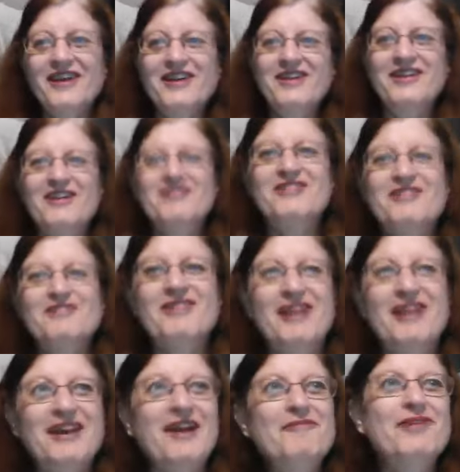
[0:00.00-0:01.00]
You know, just lean
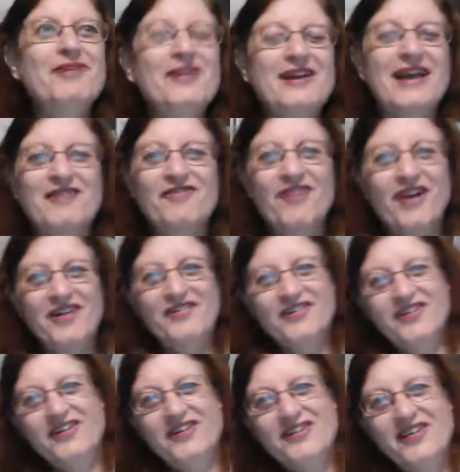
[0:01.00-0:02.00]
over, put your leg
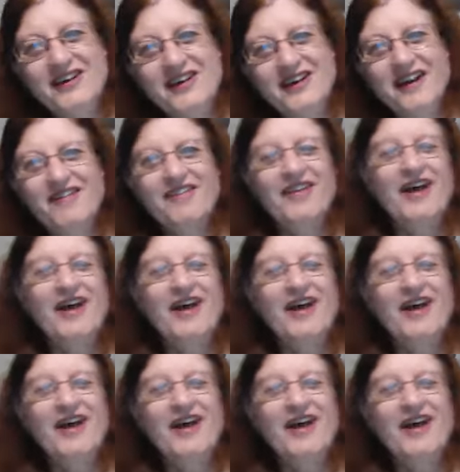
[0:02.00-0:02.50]
over, and then you do that.